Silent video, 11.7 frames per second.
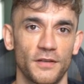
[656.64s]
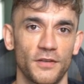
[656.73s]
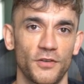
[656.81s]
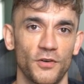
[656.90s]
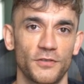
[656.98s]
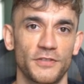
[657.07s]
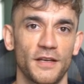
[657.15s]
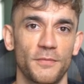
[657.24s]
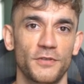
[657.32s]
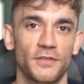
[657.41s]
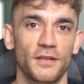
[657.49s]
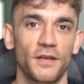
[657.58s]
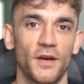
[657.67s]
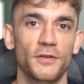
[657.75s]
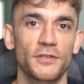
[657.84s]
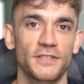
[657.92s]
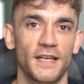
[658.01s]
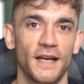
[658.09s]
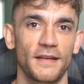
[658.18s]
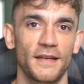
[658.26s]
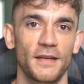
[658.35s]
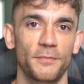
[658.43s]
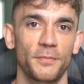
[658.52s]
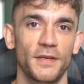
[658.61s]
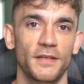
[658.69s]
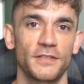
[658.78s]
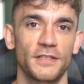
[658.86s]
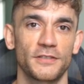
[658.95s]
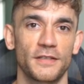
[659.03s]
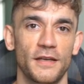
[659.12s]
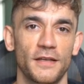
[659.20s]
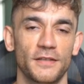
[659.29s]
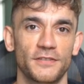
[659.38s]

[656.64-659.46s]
Learn the concepts, understand the capabilities,